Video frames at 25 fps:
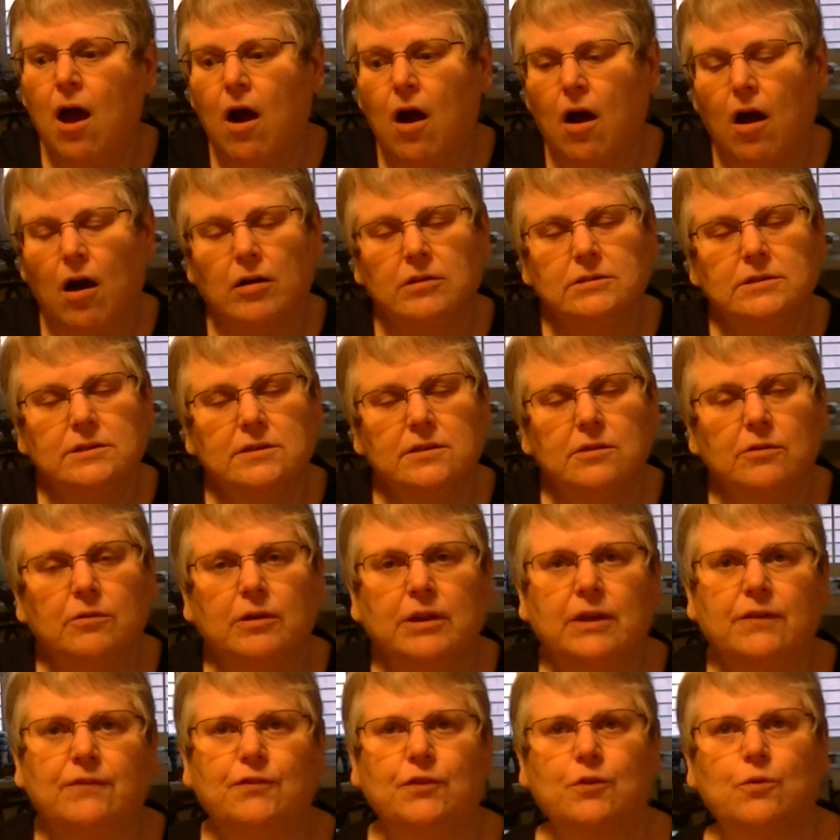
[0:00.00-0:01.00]
Also,
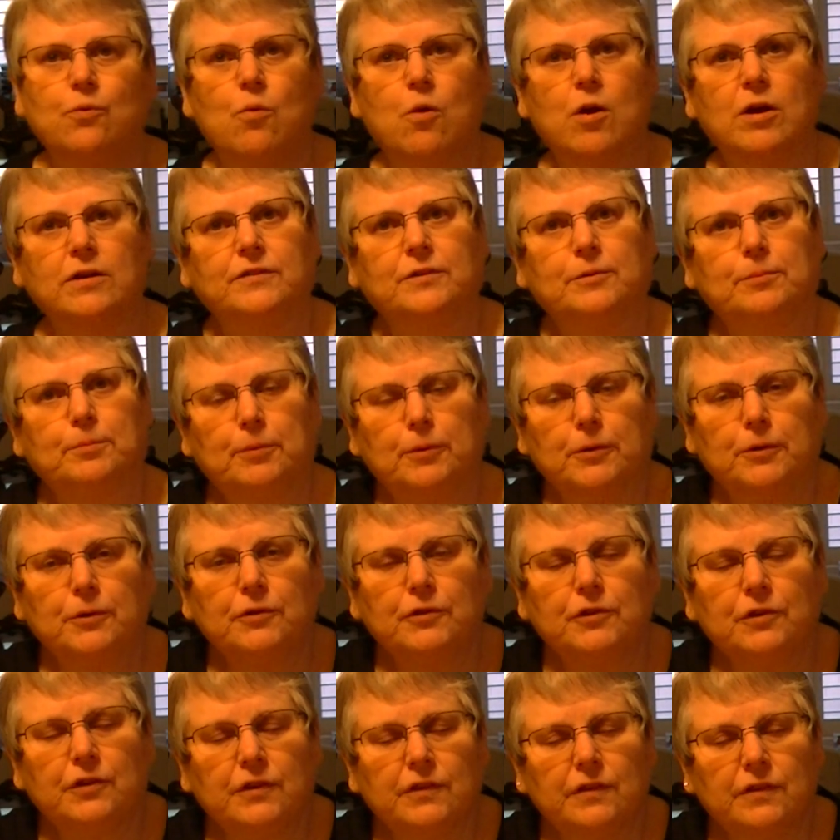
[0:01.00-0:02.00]
if you want to
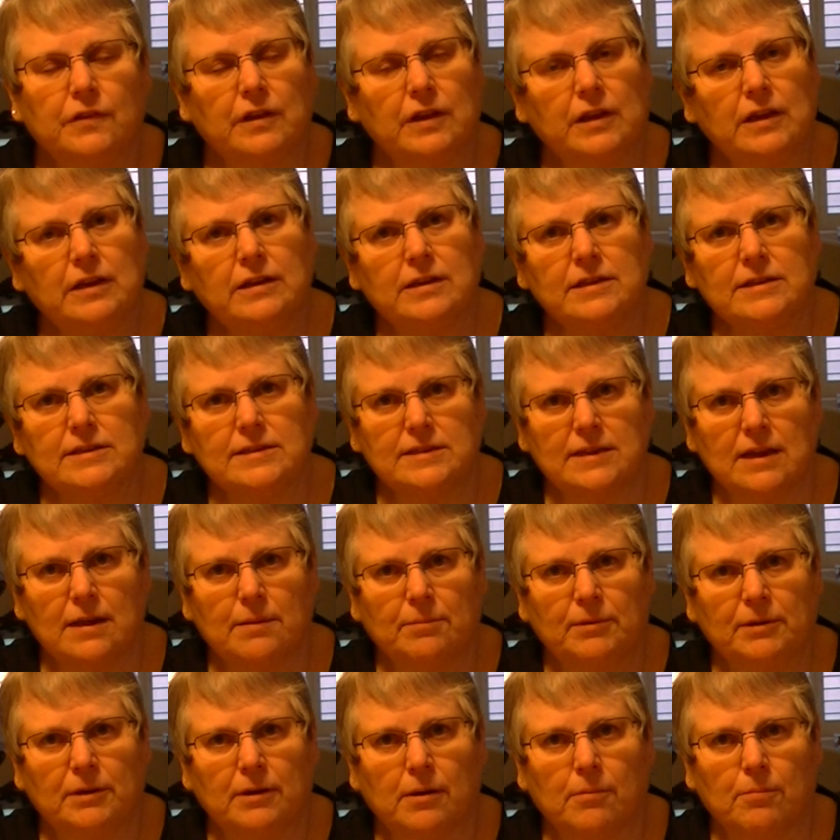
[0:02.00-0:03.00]
purchase any
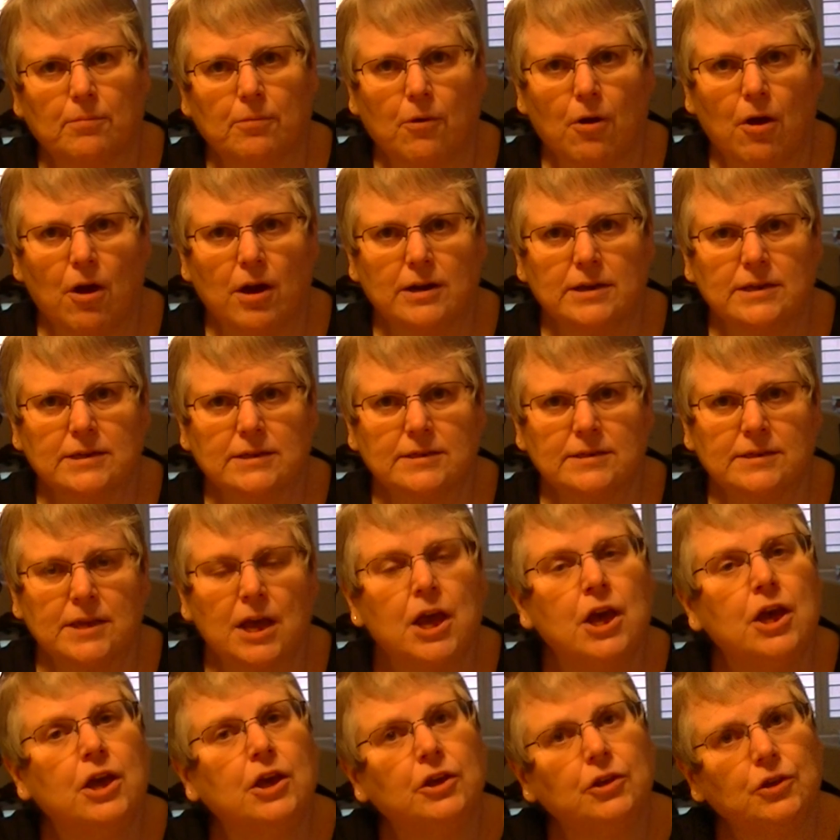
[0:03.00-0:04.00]
Stampin' Up! Products,
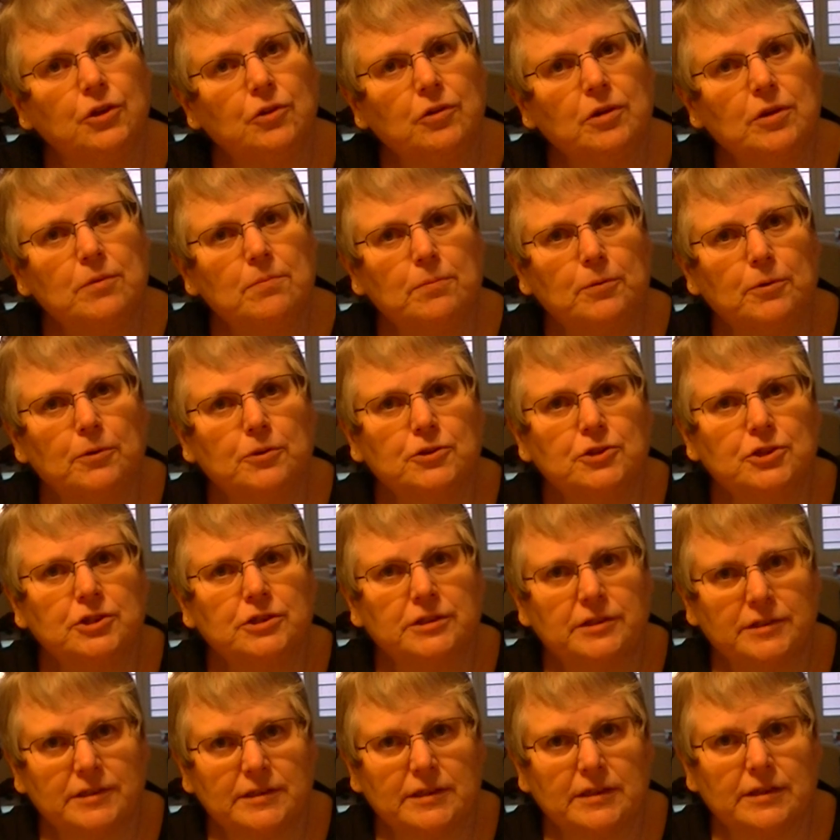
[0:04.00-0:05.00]
you can
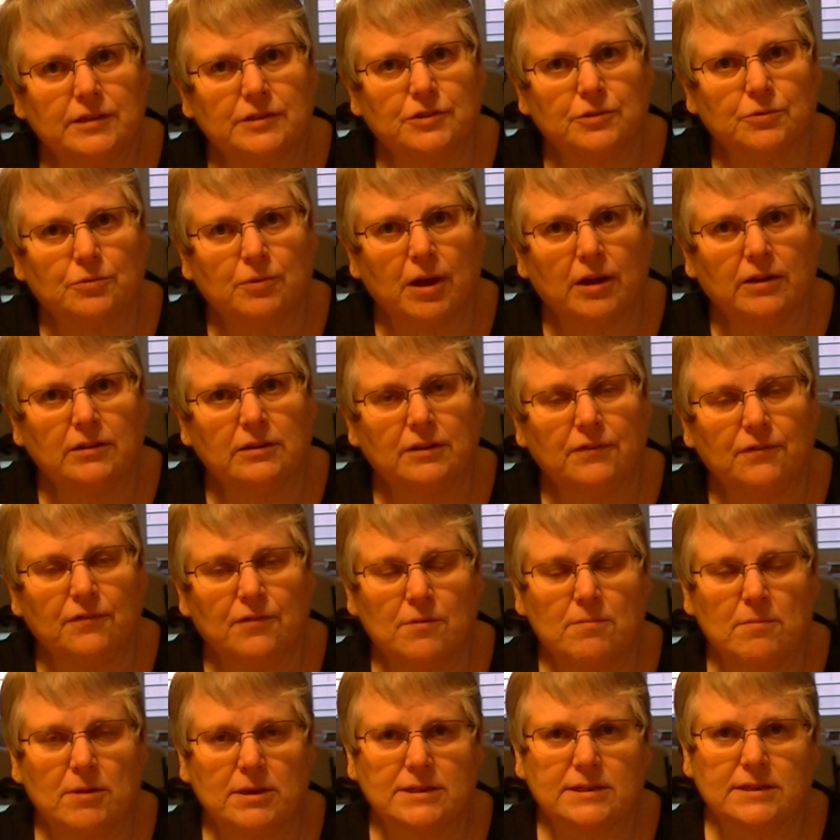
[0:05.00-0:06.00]
purchase it directly
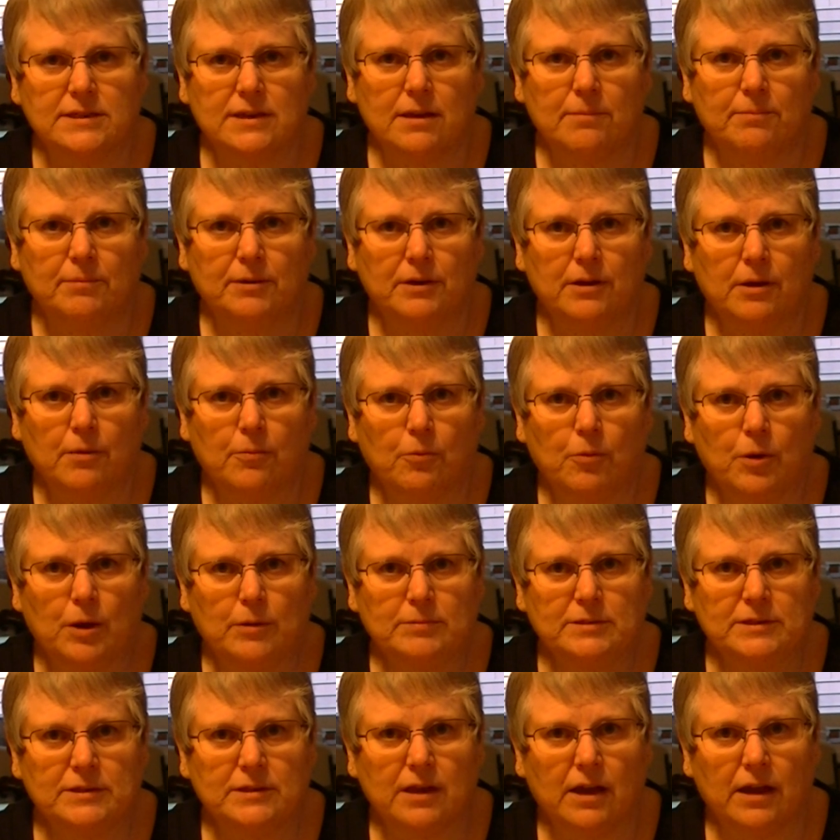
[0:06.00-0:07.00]
from my Stampin' Up!
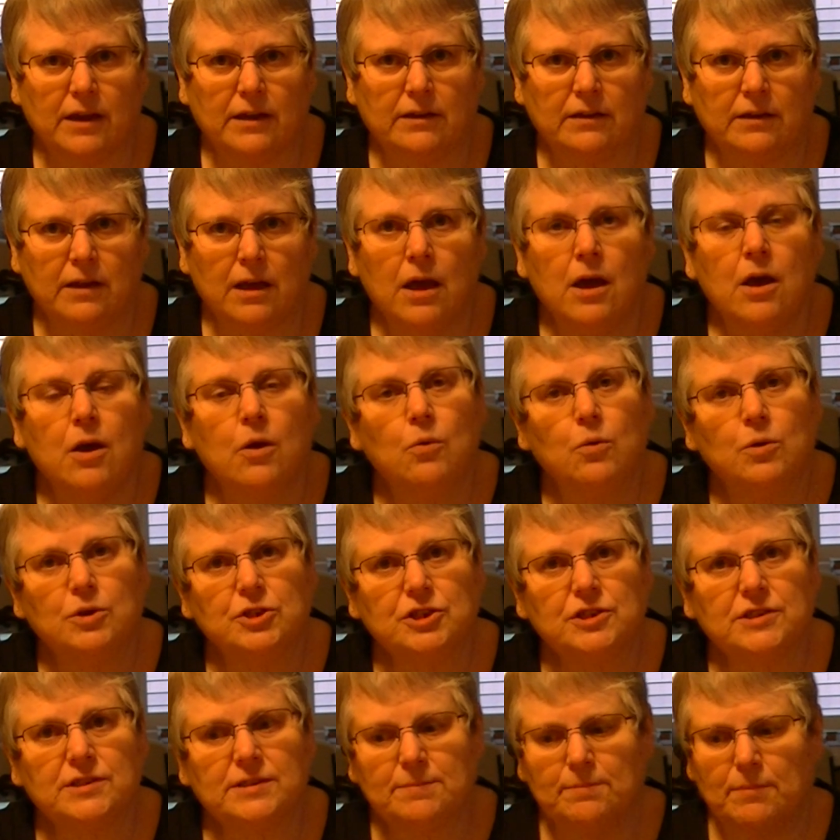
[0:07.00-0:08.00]
Website,
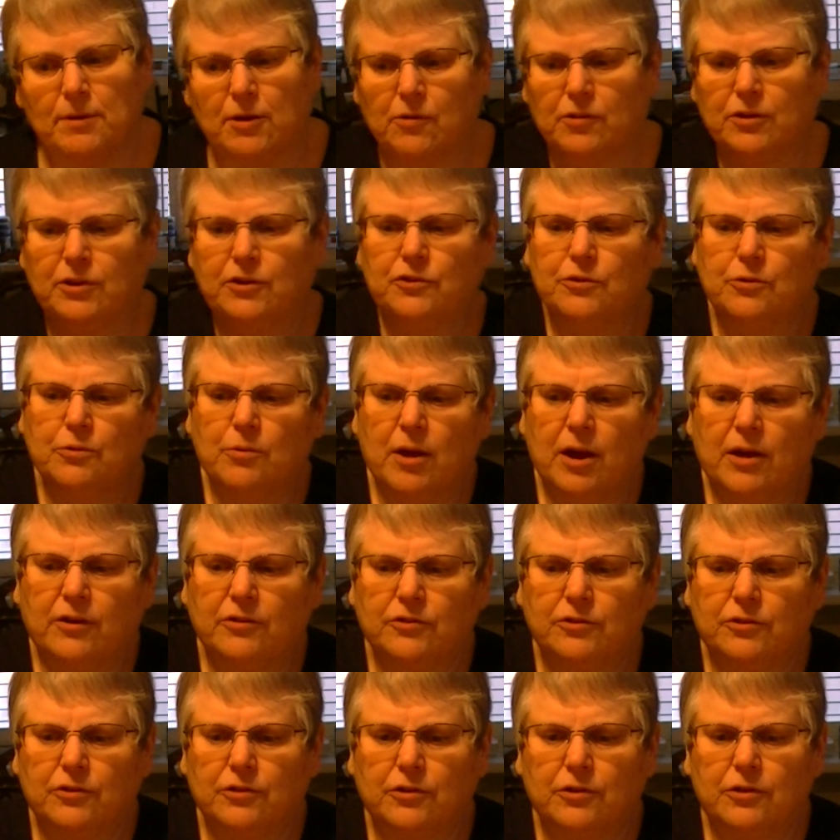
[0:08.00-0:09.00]
which is
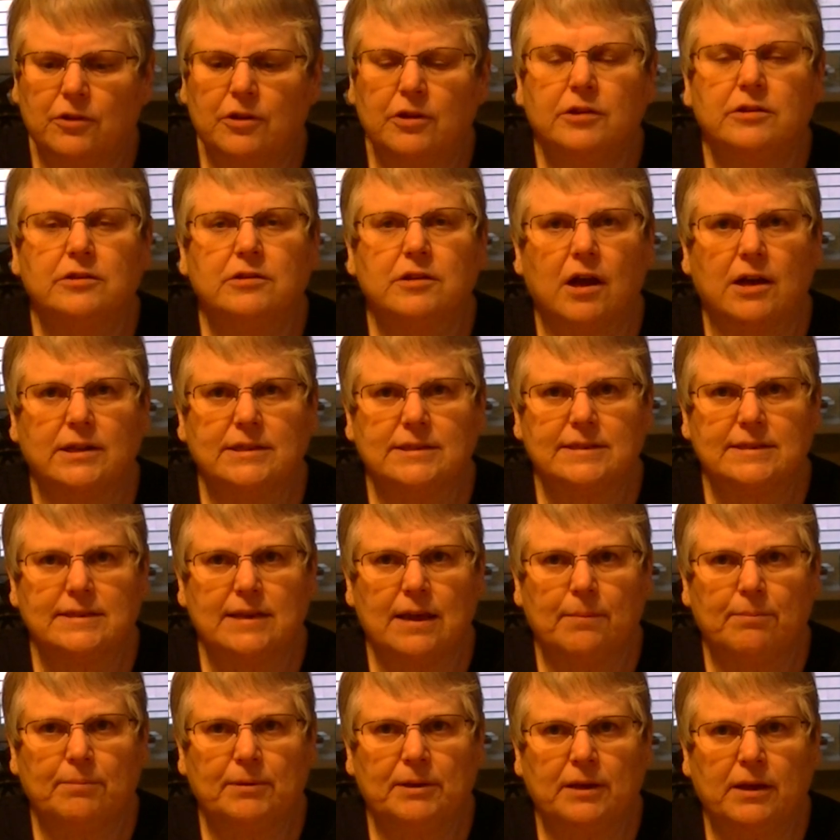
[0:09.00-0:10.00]

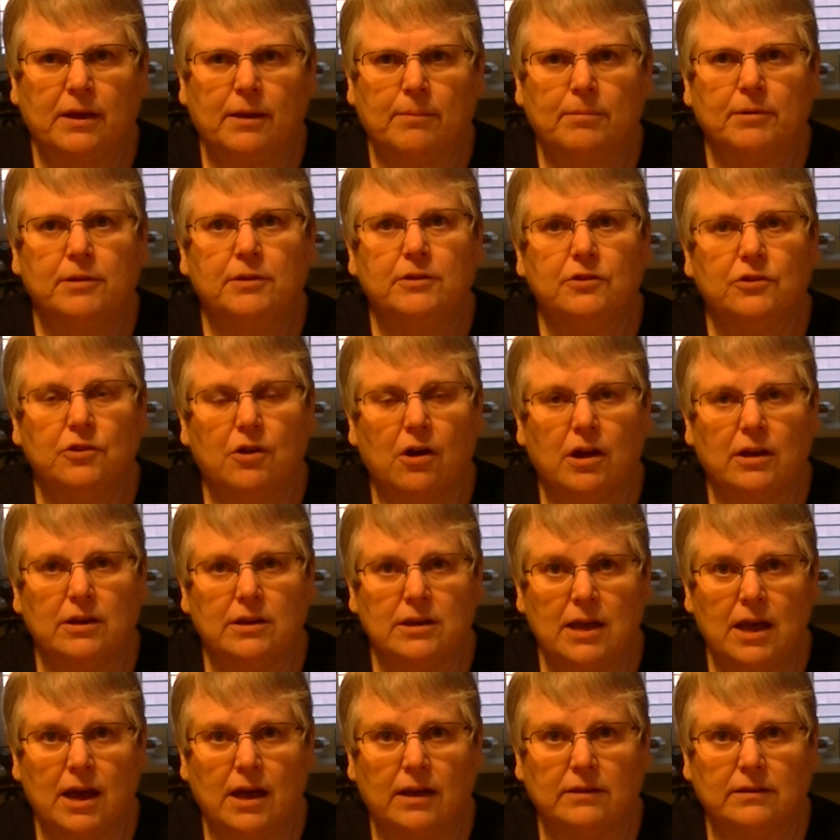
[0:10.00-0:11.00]

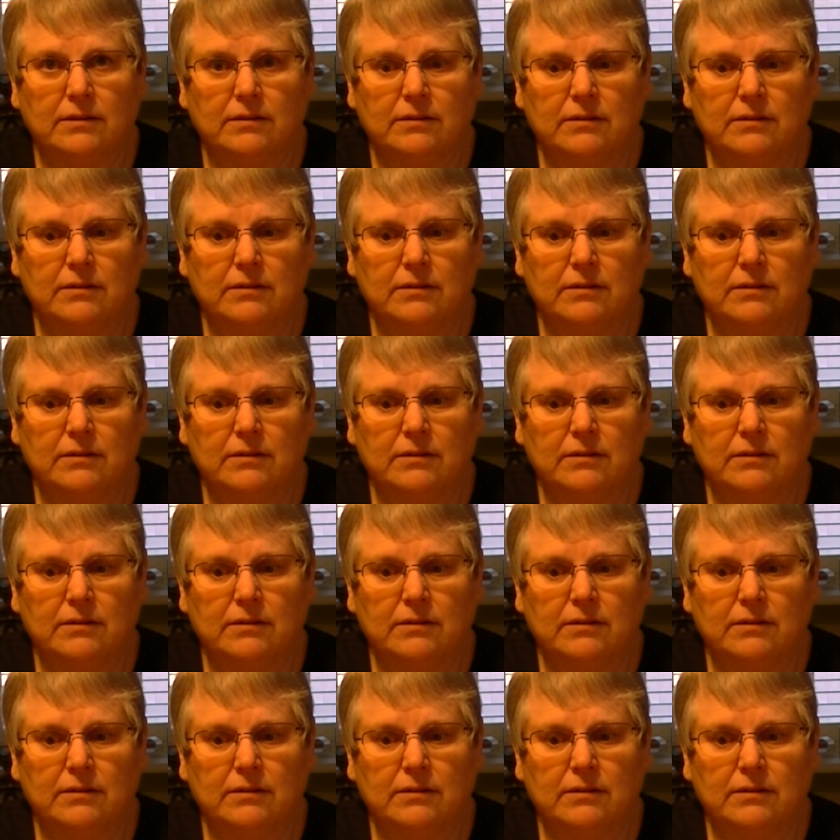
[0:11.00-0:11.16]
marydirector.stampinup.net.